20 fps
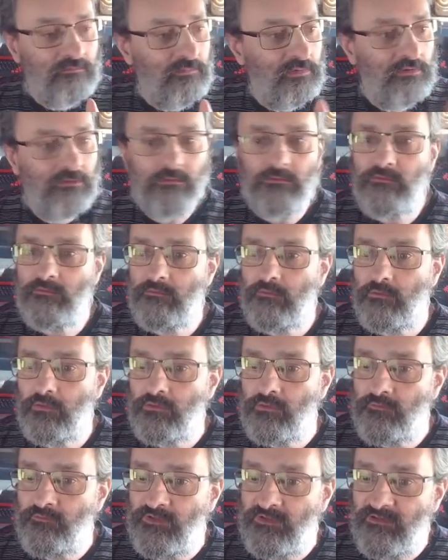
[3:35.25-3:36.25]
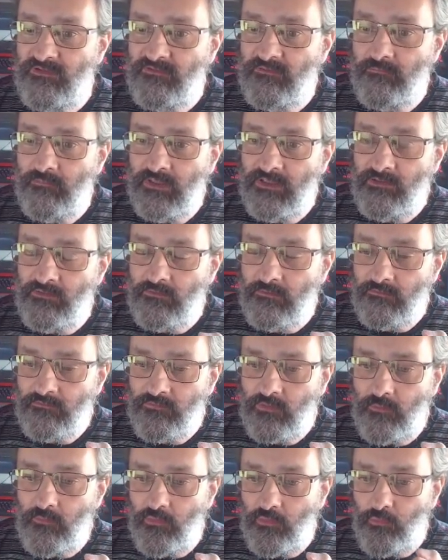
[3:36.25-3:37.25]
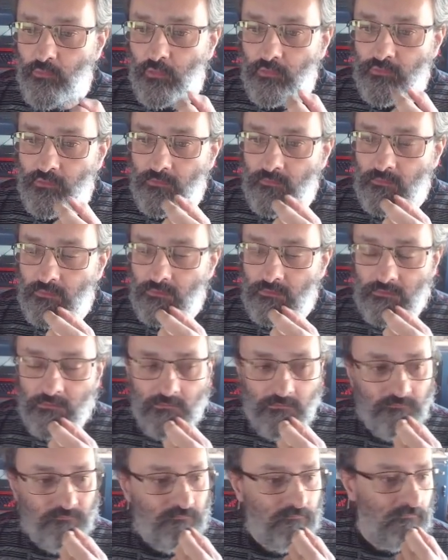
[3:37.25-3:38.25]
because a lot of it is made from a random